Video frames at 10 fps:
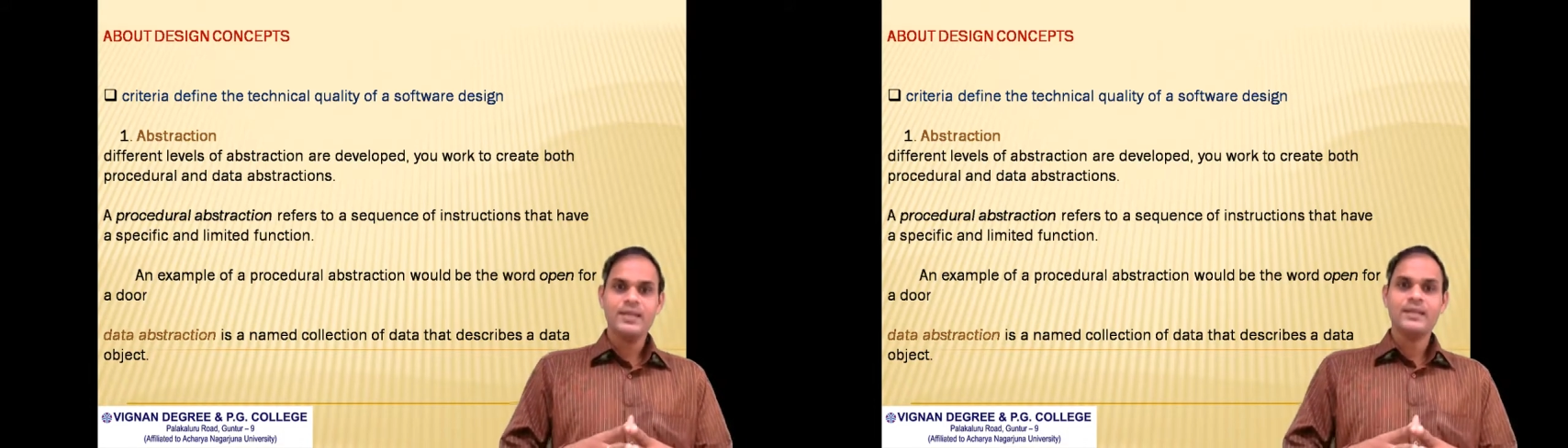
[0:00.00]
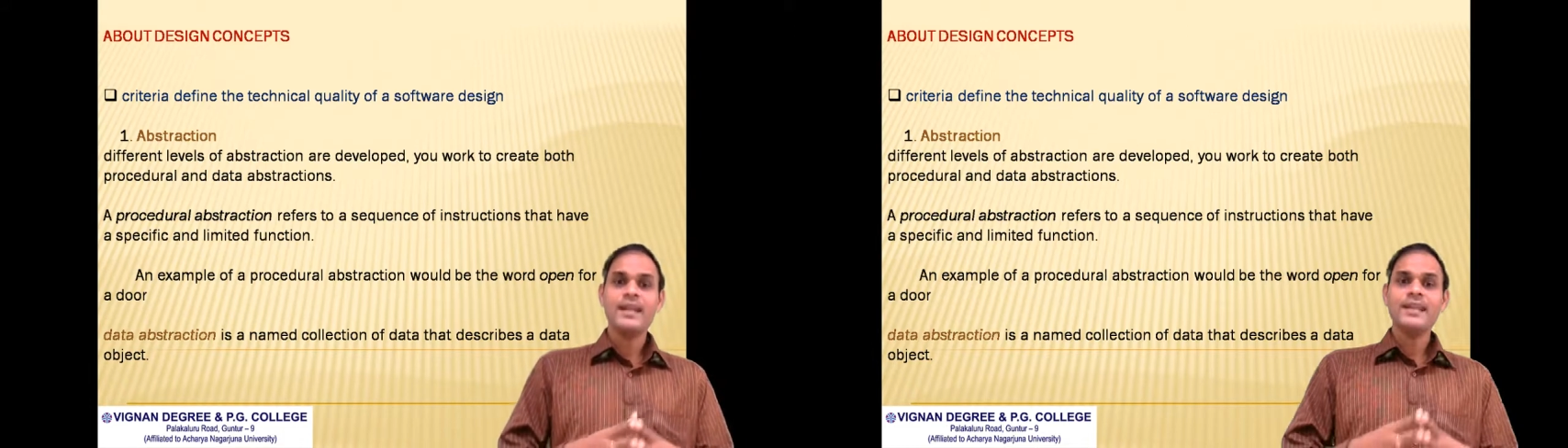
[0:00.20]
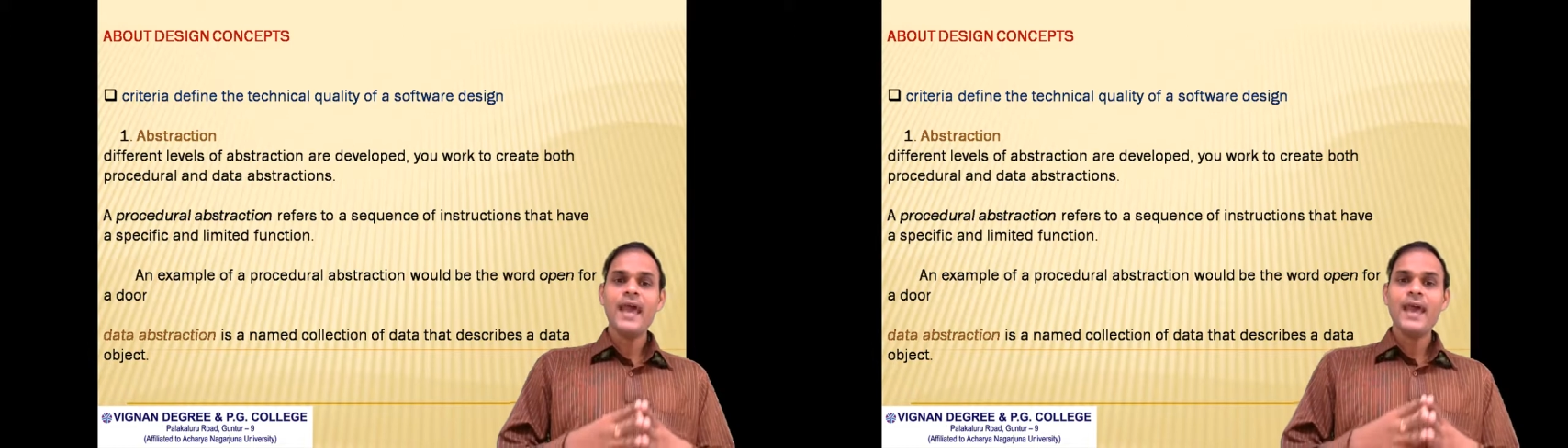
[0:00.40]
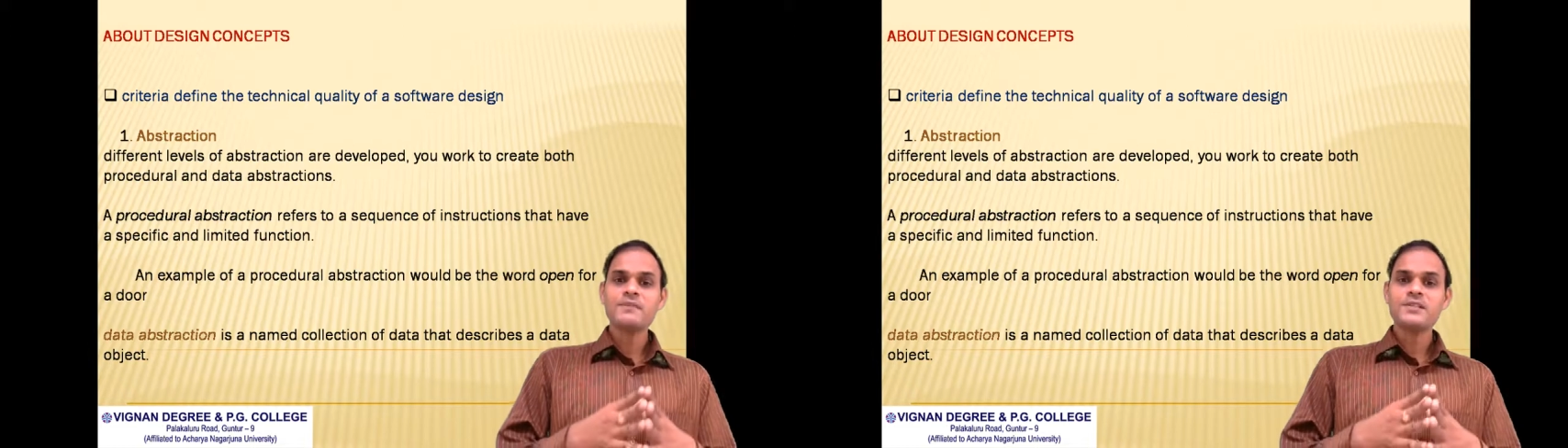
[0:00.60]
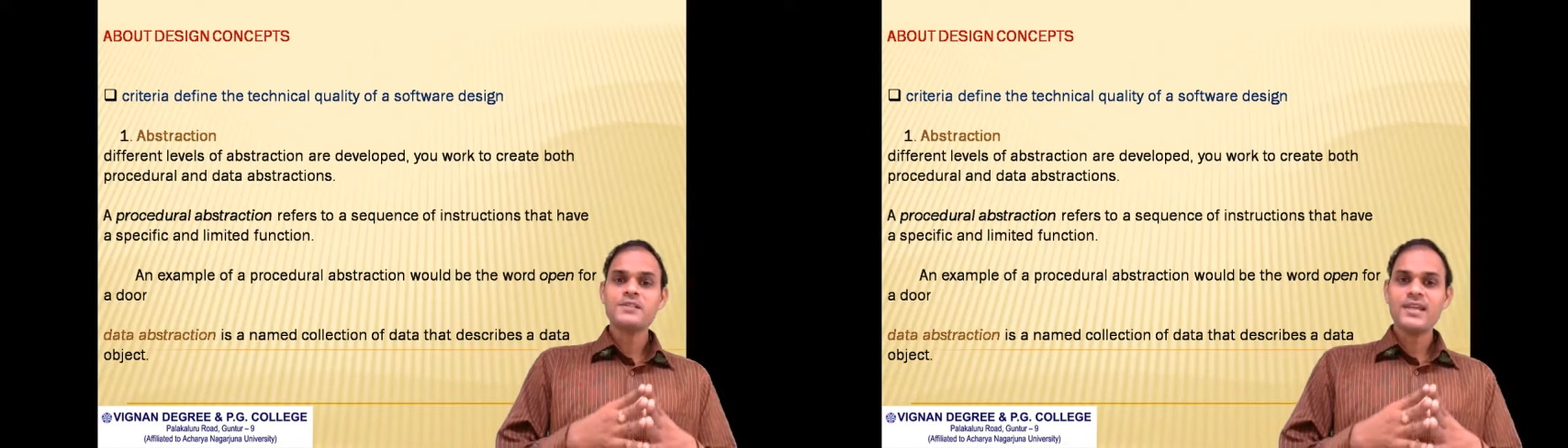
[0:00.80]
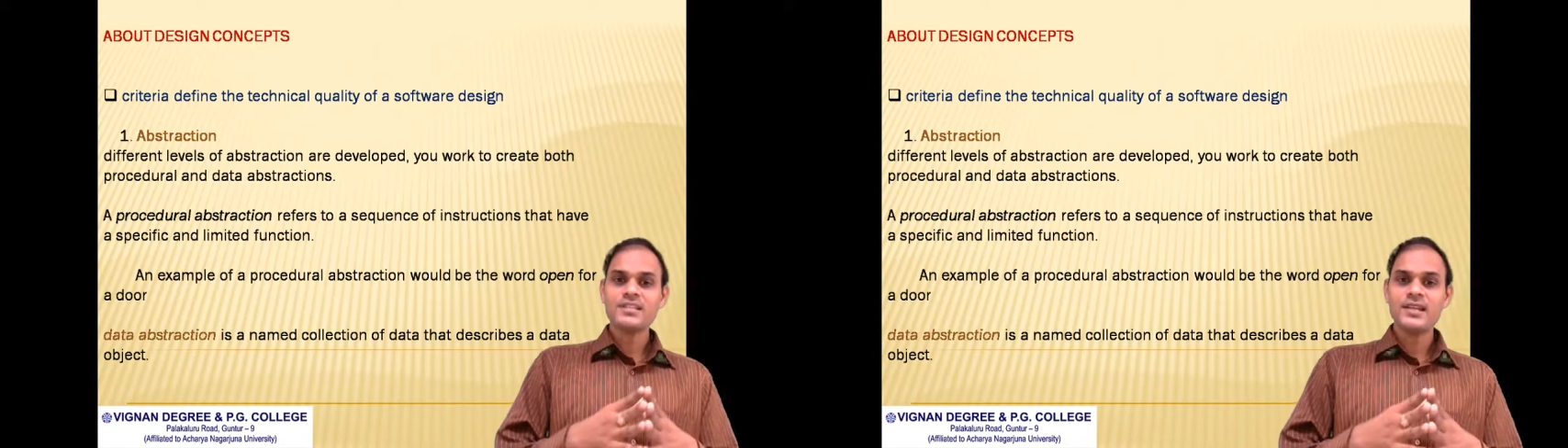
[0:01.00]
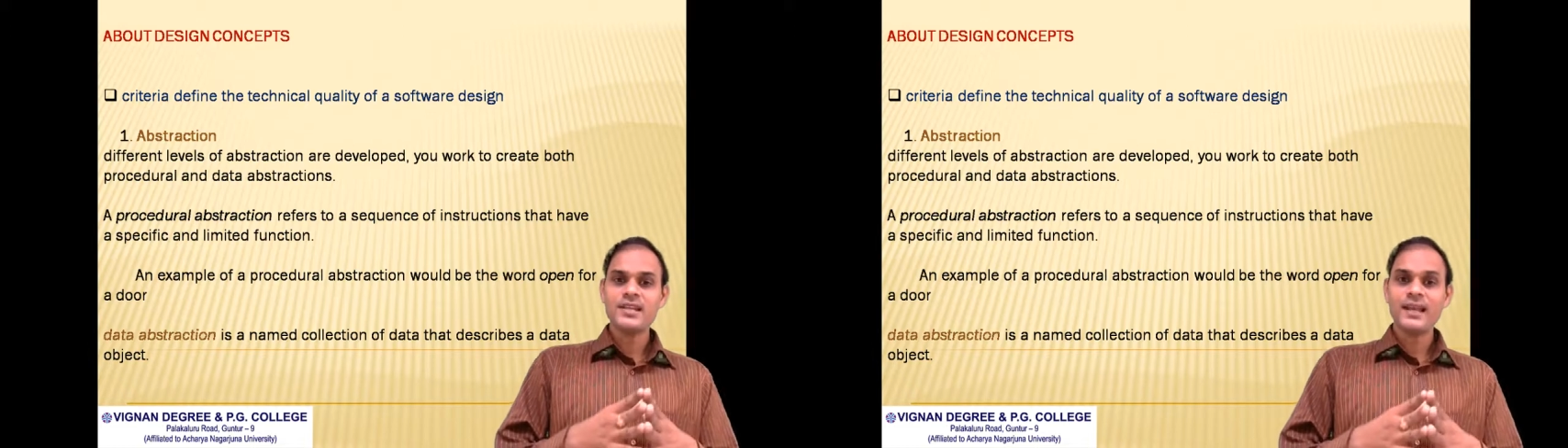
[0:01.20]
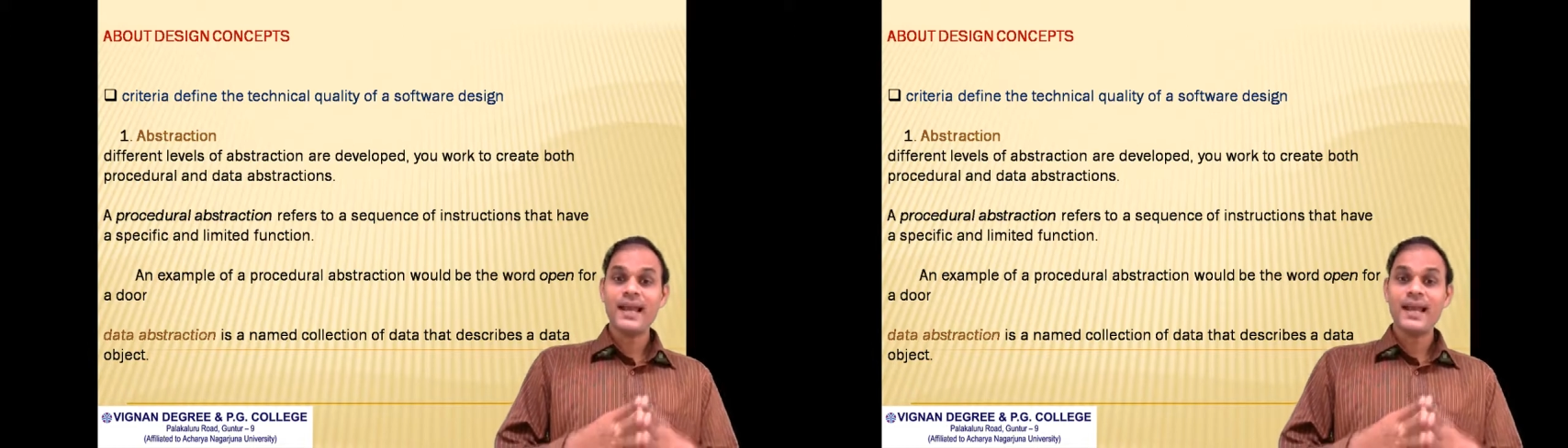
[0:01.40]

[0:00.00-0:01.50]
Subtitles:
Data abstraction,